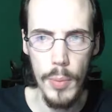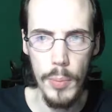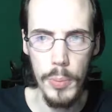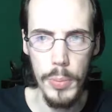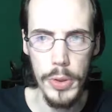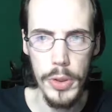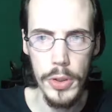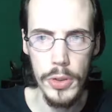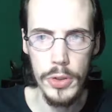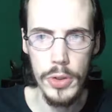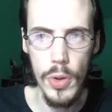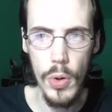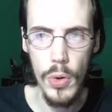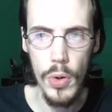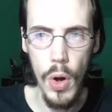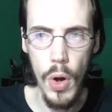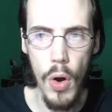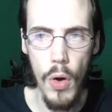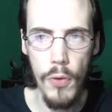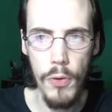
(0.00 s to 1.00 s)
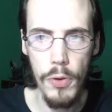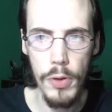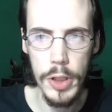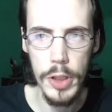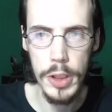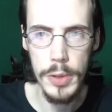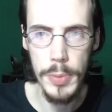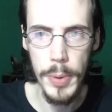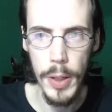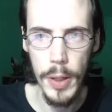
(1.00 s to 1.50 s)
But there's no call for
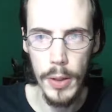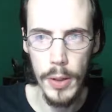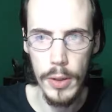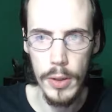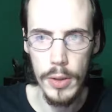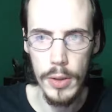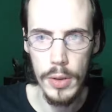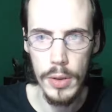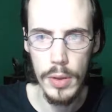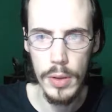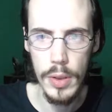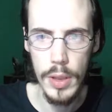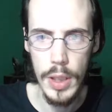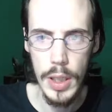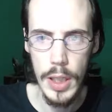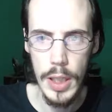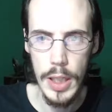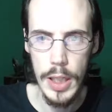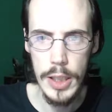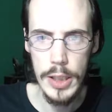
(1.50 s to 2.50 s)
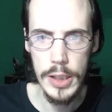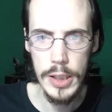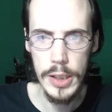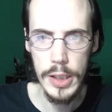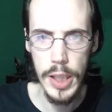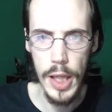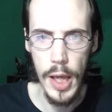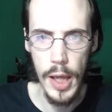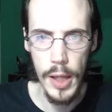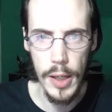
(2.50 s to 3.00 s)
despair. Isn't
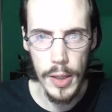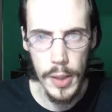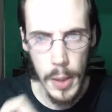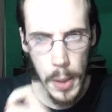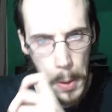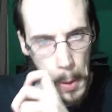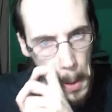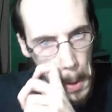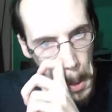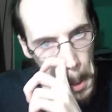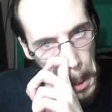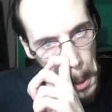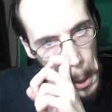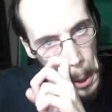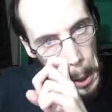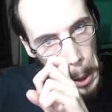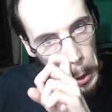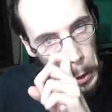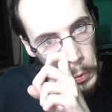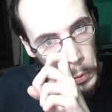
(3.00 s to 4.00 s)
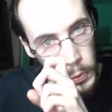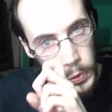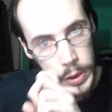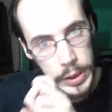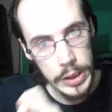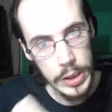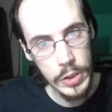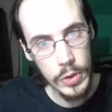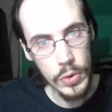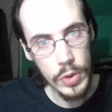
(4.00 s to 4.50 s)
that the
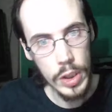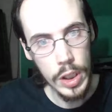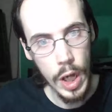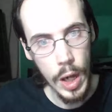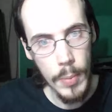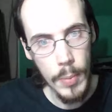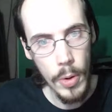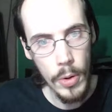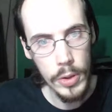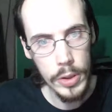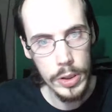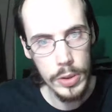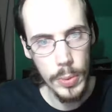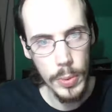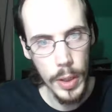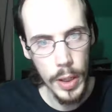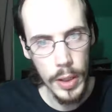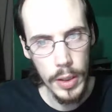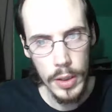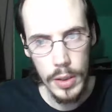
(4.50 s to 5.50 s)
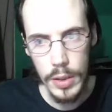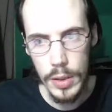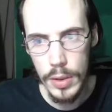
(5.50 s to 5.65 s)
reason you come all this way?